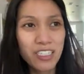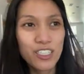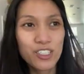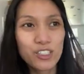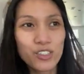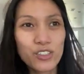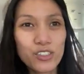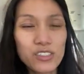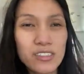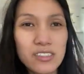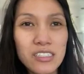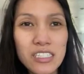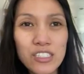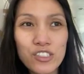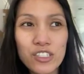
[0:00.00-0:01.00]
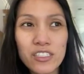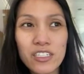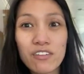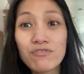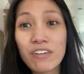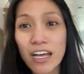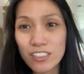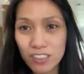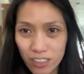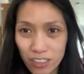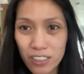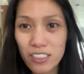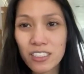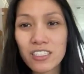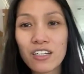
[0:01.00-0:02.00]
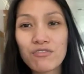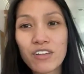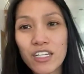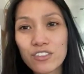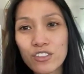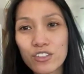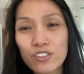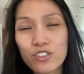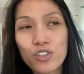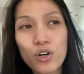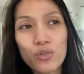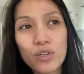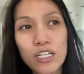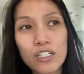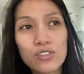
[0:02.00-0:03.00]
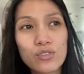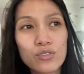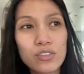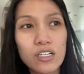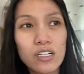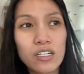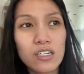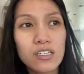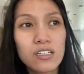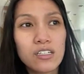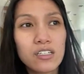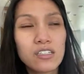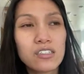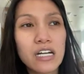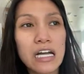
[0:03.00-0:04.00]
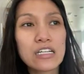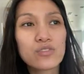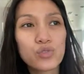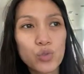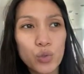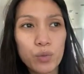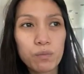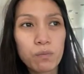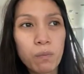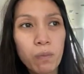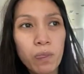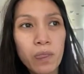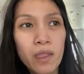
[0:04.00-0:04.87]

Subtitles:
So these are the vessels going to the rectum.